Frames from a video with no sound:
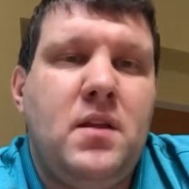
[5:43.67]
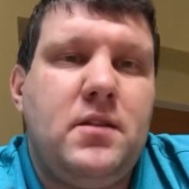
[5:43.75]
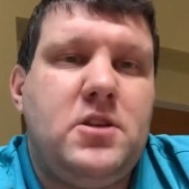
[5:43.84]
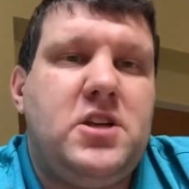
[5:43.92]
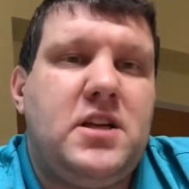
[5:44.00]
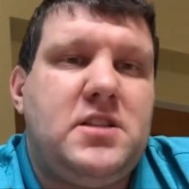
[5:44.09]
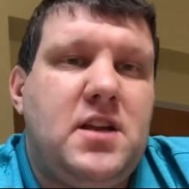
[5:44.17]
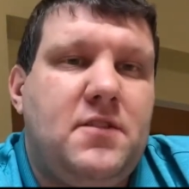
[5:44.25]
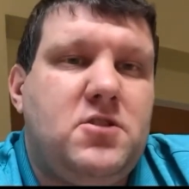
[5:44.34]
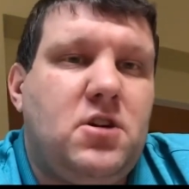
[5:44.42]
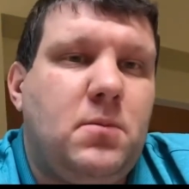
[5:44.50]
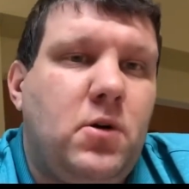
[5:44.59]
The Jets
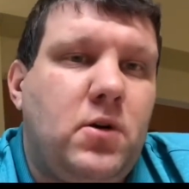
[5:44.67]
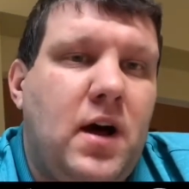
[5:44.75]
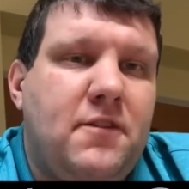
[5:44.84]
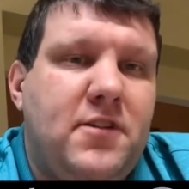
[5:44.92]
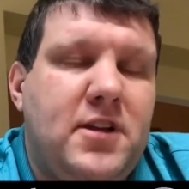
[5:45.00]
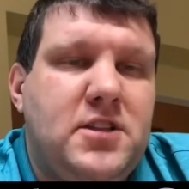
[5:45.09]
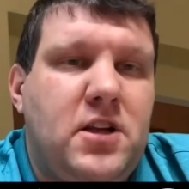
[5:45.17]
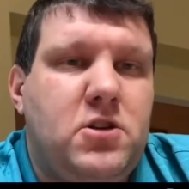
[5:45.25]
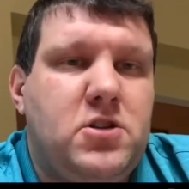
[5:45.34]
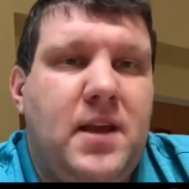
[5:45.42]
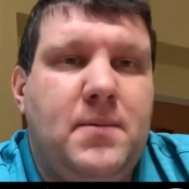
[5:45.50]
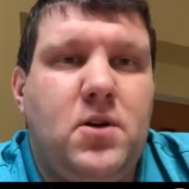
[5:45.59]
have trouble on offense. I know
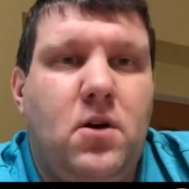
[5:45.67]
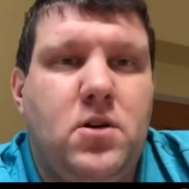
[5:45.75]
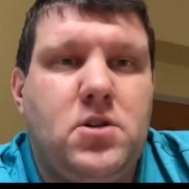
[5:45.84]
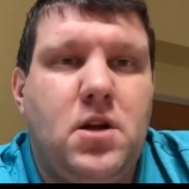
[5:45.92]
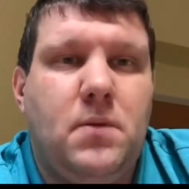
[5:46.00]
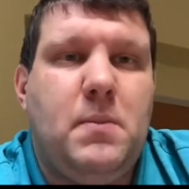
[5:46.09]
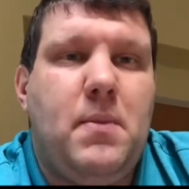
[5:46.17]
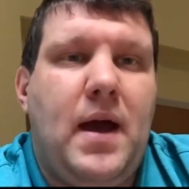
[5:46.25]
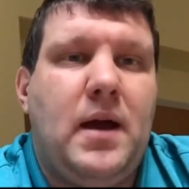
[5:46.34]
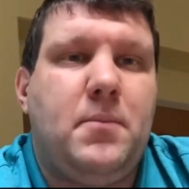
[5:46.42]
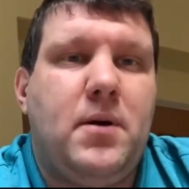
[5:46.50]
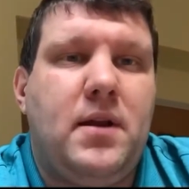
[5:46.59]
Sam Darnold's going to be
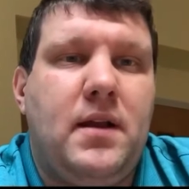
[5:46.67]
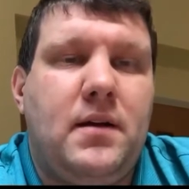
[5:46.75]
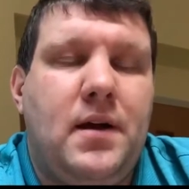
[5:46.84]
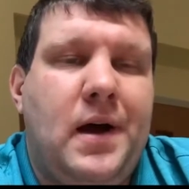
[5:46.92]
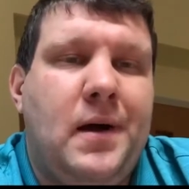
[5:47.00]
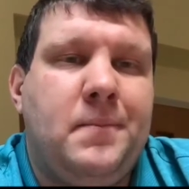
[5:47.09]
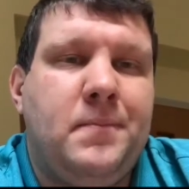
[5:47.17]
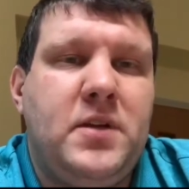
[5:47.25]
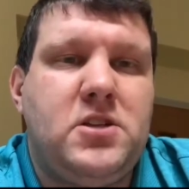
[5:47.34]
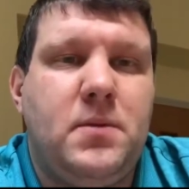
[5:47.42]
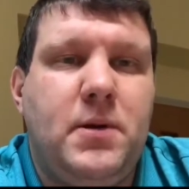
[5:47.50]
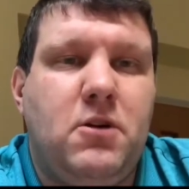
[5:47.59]
back, but
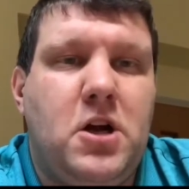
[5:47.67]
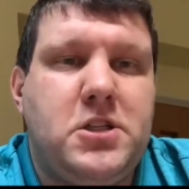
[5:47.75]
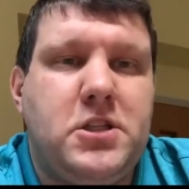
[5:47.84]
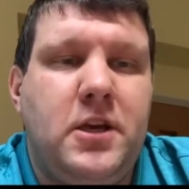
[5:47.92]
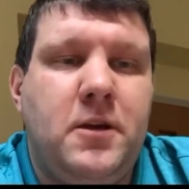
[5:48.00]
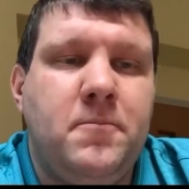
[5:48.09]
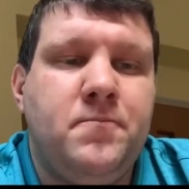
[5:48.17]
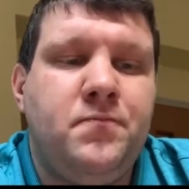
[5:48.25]
he's going to be rusty.